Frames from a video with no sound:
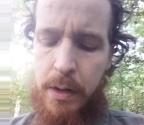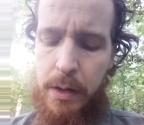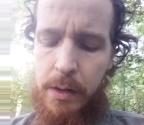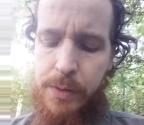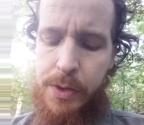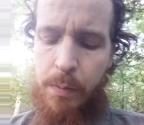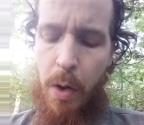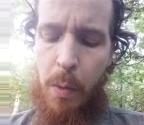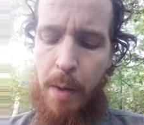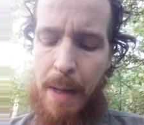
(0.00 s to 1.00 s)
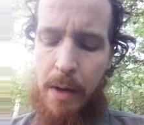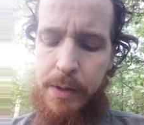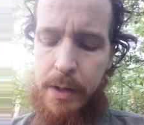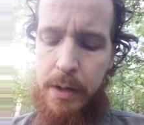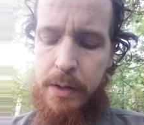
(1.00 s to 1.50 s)
used to row about
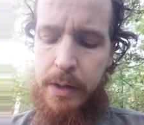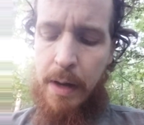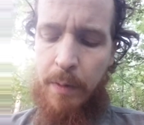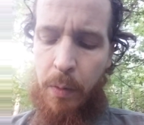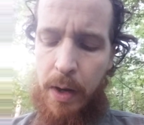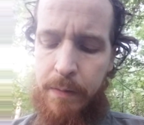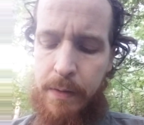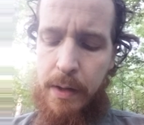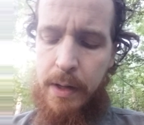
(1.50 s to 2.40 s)
to Devil Reef